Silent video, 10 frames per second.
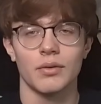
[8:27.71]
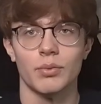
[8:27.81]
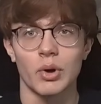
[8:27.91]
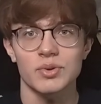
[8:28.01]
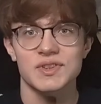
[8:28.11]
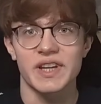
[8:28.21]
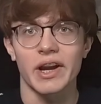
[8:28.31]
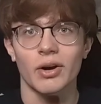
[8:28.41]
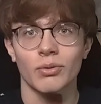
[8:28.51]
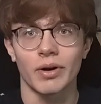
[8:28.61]
Row
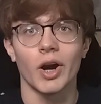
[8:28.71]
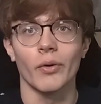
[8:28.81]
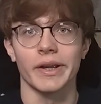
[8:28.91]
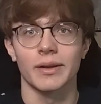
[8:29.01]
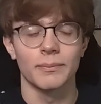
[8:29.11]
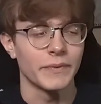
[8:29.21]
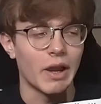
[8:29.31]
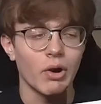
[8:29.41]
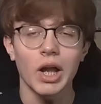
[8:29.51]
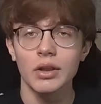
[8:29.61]
Scale Railway.
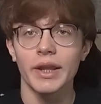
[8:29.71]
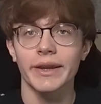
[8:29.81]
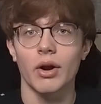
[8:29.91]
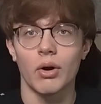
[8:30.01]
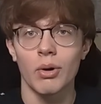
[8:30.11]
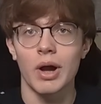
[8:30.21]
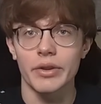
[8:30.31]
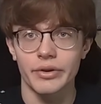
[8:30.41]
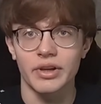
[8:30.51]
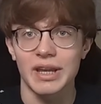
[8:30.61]
Now, unlike all
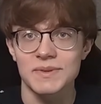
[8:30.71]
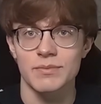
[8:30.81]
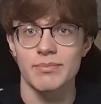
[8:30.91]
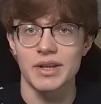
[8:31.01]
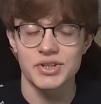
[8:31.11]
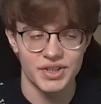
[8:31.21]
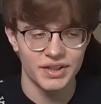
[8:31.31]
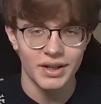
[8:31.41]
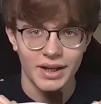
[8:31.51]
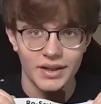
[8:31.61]
other games I've
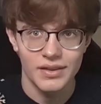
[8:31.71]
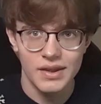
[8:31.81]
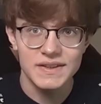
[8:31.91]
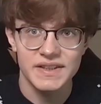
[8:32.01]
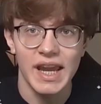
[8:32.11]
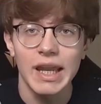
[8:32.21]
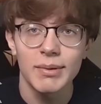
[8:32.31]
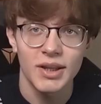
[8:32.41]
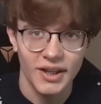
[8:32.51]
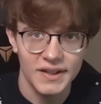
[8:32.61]
mentioned, this
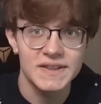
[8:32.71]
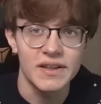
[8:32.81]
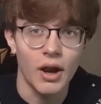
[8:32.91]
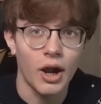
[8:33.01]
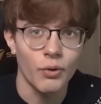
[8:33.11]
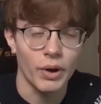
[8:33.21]
game is the odd one